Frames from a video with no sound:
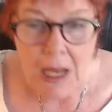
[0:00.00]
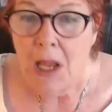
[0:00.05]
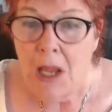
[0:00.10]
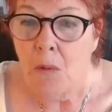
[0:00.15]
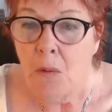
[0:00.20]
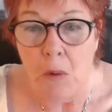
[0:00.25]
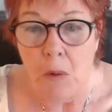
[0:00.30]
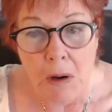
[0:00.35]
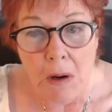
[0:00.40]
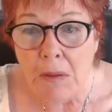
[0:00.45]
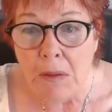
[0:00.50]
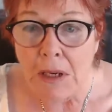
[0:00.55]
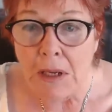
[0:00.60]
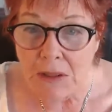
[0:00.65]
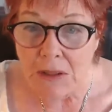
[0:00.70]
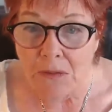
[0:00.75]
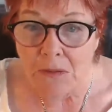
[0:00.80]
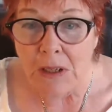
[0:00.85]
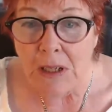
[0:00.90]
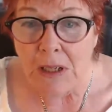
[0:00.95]
Where are
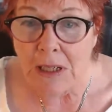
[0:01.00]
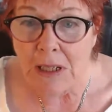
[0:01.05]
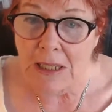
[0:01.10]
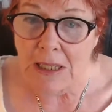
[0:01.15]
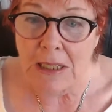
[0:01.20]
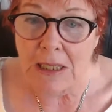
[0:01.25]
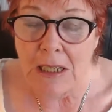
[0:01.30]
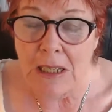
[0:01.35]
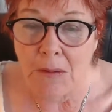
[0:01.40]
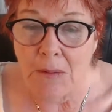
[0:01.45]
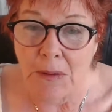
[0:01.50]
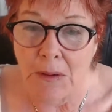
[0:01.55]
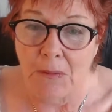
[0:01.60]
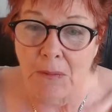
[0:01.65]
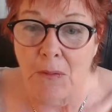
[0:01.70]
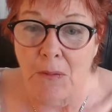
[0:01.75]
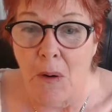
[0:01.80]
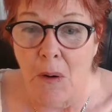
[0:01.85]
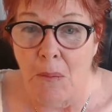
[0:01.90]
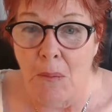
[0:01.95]
these feelings coming
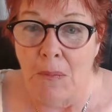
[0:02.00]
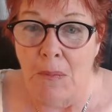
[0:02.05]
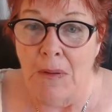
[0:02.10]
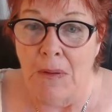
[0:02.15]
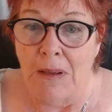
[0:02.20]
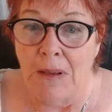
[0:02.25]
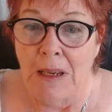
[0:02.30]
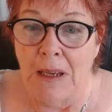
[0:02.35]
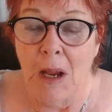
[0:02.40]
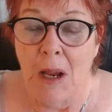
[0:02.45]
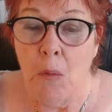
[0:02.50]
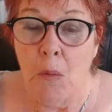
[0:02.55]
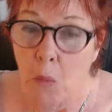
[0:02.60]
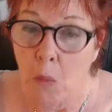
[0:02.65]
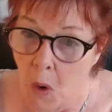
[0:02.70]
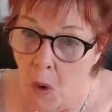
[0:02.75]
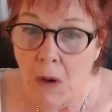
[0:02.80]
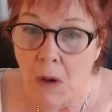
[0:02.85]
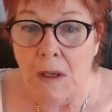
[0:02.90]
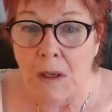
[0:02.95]
from?
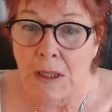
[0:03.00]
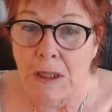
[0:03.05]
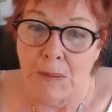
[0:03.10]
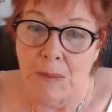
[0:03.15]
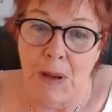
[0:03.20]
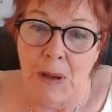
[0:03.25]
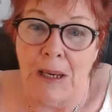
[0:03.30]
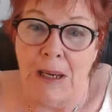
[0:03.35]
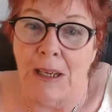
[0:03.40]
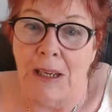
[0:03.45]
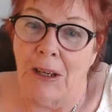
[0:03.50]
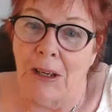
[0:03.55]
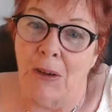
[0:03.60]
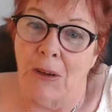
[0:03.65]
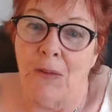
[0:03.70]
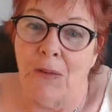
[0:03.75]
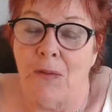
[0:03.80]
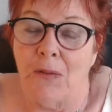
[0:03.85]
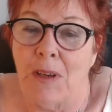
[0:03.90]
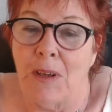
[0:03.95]
What is making
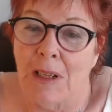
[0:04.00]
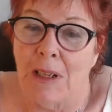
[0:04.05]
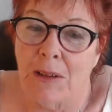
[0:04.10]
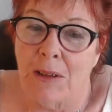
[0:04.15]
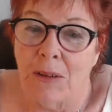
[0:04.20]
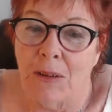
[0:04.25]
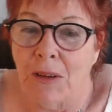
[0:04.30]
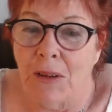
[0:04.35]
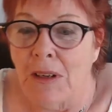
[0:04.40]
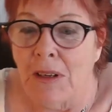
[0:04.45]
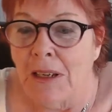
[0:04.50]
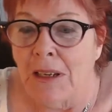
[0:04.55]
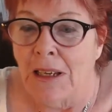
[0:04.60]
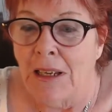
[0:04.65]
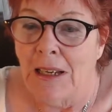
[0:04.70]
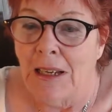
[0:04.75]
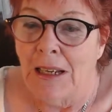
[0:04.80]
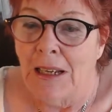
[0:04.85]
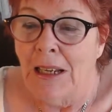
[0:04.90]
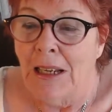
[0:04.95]
you feel good?
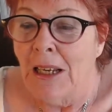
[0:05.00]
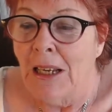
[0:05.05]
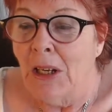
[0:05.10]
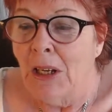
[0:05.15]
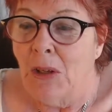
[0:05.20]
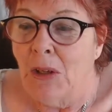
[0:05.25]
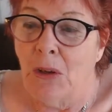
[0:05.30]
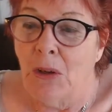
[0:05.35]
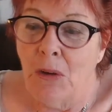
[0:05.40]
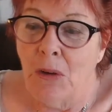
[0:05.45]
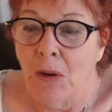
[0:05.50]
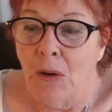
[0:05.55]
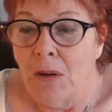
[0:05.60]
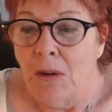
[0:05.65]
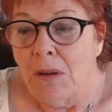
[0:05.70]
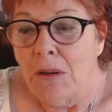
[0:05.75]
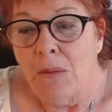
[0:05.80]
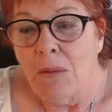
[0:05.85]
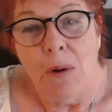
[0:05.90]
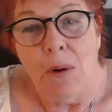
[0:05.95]
You know,
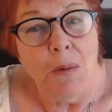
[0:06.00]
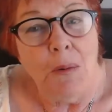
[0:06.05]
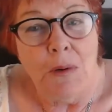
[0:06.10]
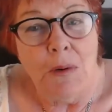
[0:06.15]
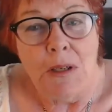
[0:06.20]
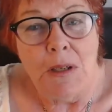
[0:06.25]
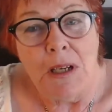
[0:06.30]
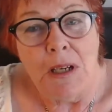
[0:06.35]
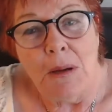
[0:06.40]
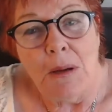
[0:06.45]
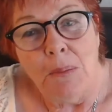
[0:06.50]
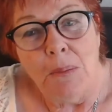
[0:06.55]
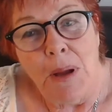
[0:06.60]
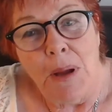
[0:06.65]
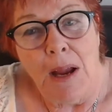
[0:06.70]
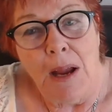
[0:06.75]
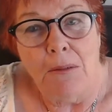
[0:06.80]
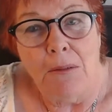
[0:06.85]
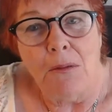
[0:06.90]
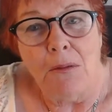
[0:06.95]
when we come
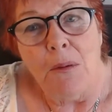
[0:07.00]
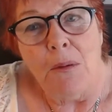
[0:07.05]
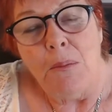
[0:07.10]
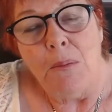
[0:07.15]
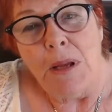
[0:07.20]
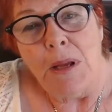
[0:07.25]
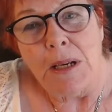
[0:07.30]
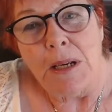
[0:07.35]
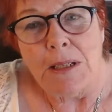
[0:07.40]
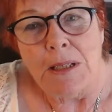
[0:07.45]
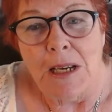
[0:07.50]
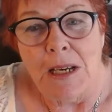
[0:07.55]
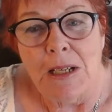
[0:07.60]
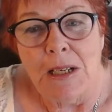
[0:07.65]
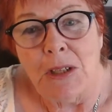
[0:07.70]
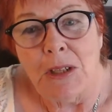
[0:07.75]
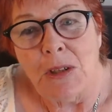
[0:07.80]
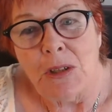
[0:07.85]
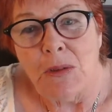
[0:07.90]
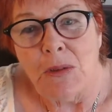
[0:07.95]
back from
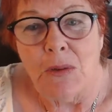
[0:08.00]
meditation